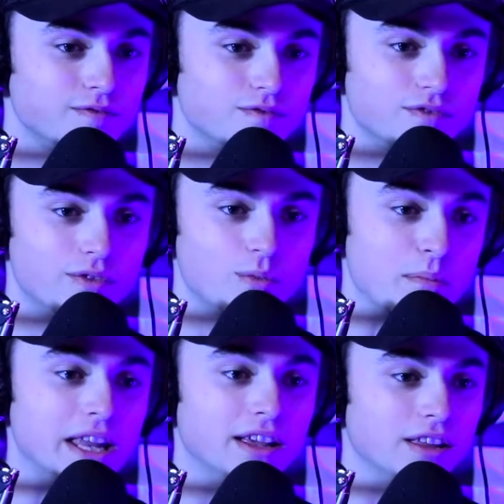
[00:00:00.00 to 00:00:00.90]

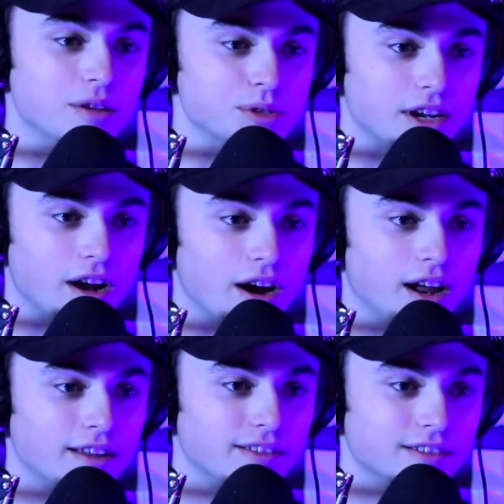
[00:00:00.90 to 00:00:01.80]
immediately was like, all right,
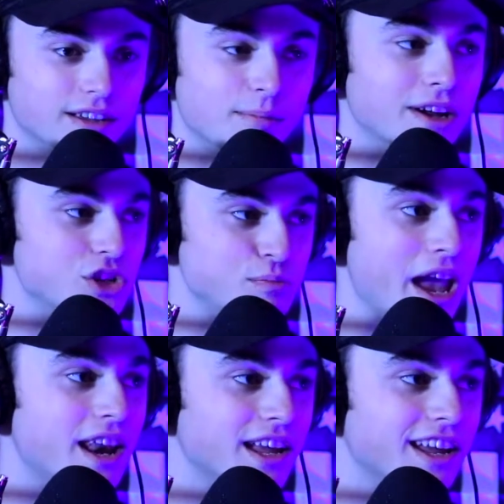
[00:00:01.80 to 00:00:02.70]
am I just
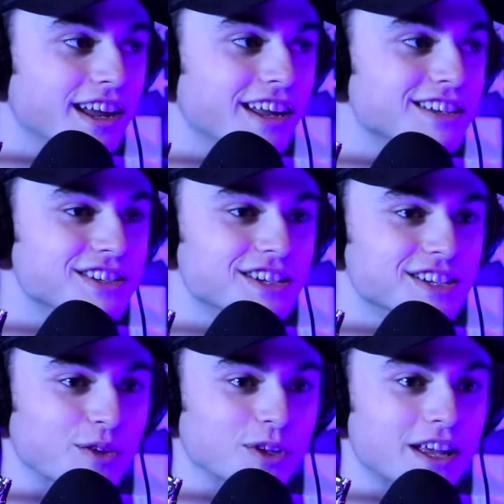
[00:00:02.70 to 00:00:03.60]
panicking? Is this
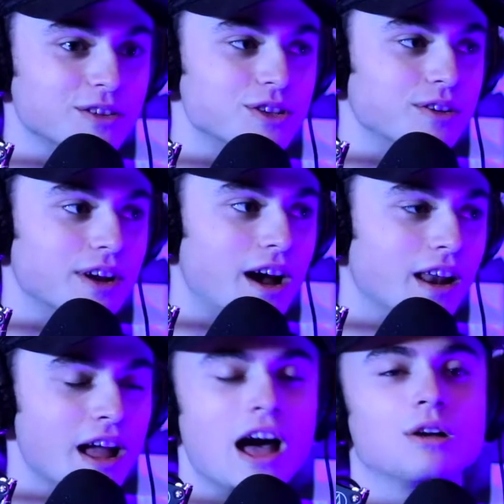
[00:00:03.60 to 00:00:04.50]
like, what the hell's going on?
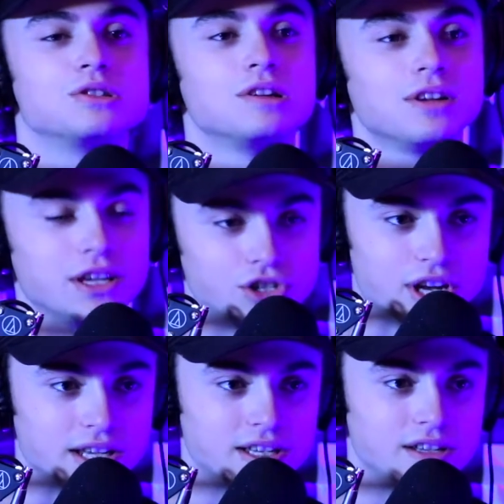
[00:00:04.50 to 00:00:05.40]
I was a little
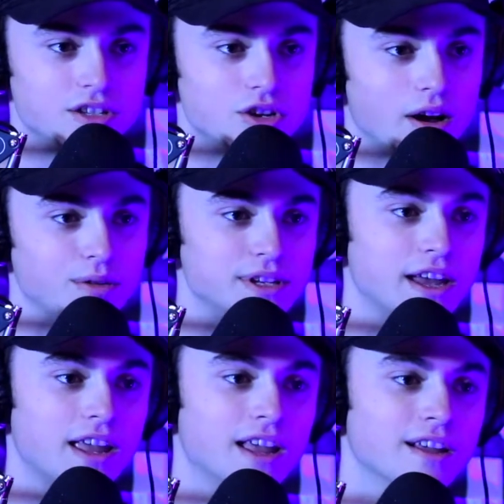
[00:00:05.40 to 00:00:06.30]
congested, so I was
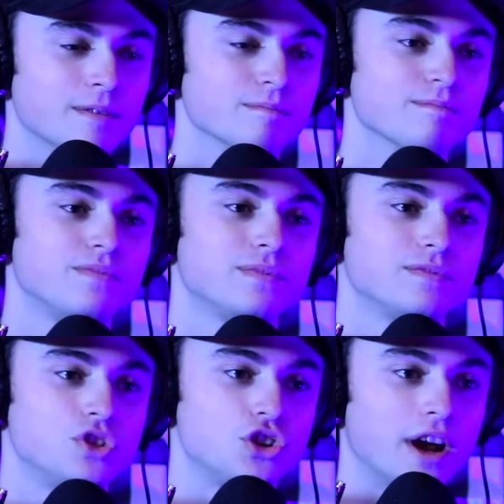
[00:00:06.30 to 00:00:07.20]
like
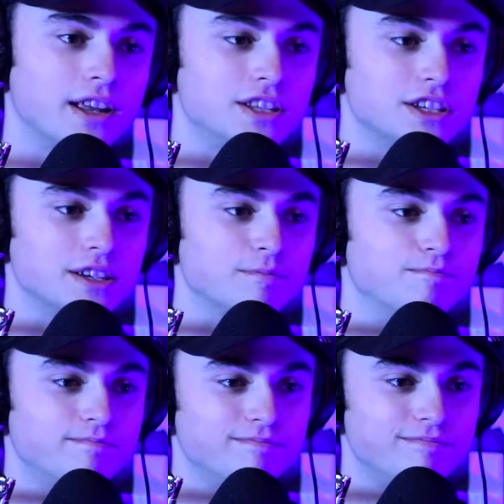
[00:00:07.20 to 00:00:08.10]
trying to,
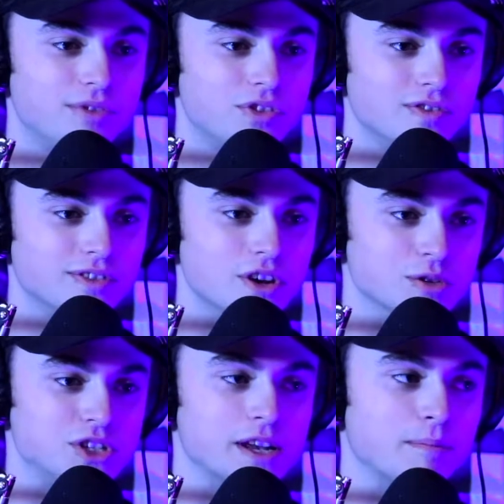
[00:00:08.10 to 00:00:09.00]

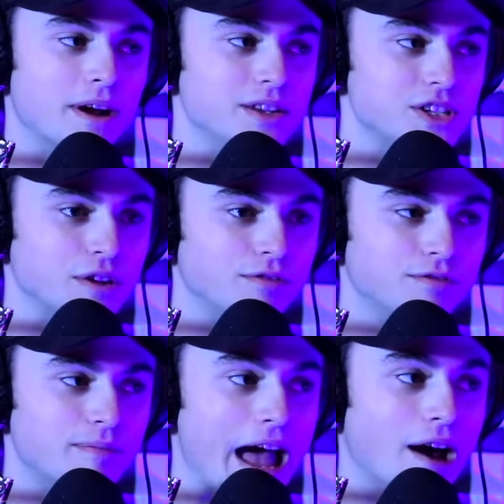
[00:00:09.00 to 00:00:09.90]
psych myself out